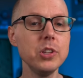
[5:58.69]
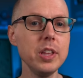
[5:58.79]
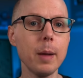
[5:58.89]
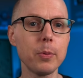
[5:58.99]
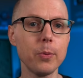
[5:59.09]
to
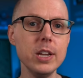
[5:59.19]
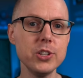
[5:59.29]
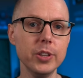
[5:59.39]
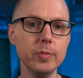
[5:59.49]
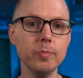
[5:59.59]
the
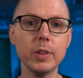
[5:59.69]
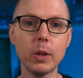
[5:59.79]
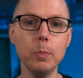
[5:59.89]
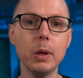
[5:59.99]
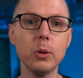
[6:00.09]
operation,
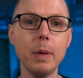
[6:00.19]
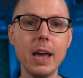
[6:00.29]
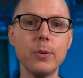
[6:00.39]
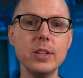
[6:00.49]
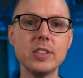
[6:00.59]
liquid metal
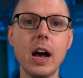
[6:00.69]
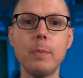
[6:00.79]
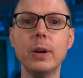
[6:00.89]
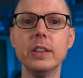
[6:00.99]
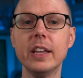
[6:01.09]
batteries
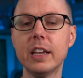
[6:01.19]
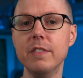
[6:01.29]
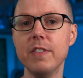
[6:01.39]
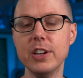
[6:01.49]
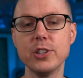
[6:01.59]
operate like
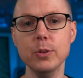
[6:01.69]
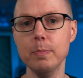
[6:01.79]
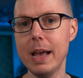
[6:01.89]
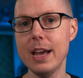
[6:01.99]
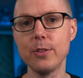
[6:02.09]
conventional
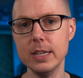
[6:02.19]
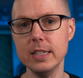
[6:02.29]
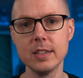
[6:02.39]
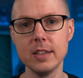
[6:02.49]
batteries.